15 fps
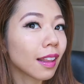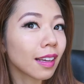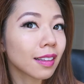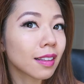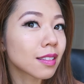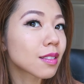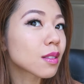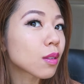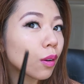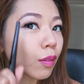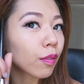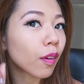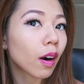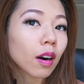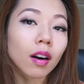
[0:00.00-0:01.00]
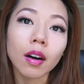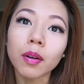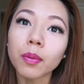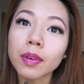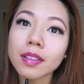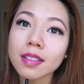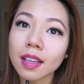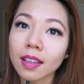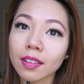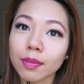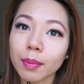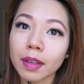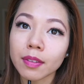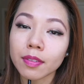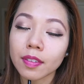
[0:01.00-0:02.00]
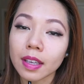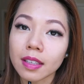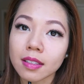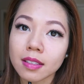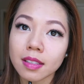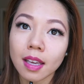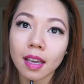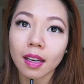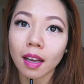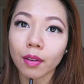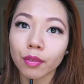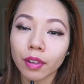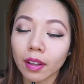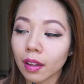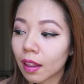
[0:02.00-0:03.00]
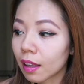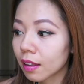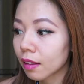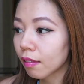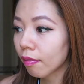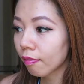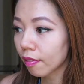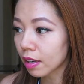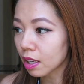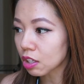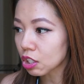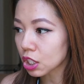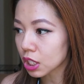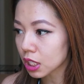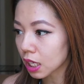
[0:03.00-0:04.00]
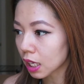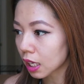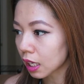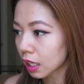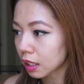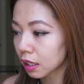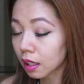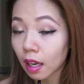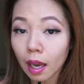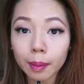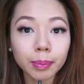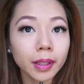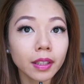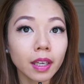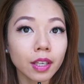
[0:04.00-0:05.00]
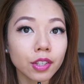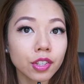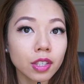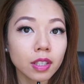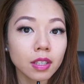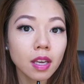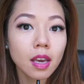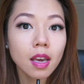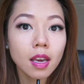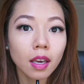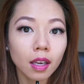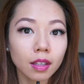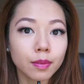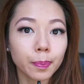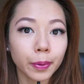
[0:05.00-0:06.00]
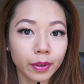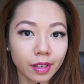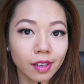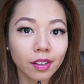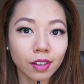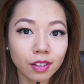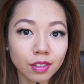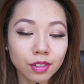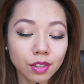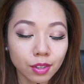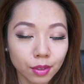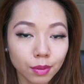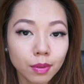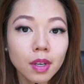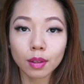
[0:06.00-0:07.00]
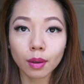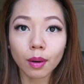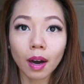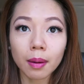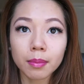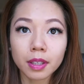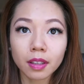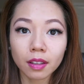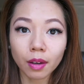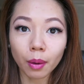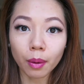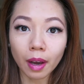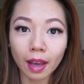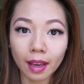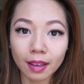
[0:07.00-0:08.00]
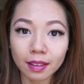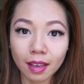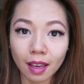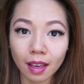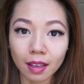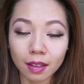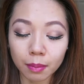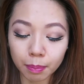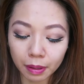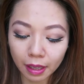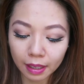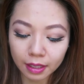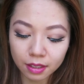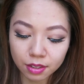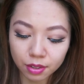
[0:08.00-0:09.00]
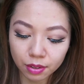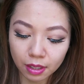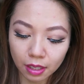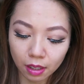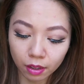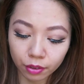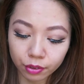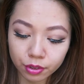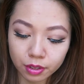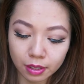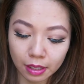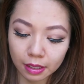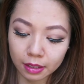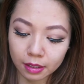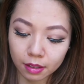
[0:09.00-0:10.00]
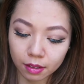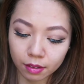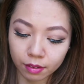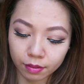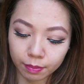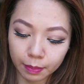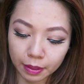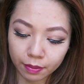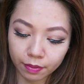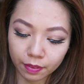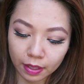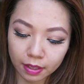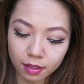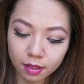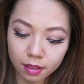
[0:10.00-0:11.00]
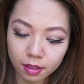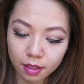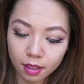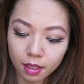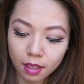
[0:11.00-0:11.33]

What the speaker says: like this so far on one side of my face, and I really like the finish, and the application is pretty good too. So I'm gonna go ahead and apply it to the other side of my face.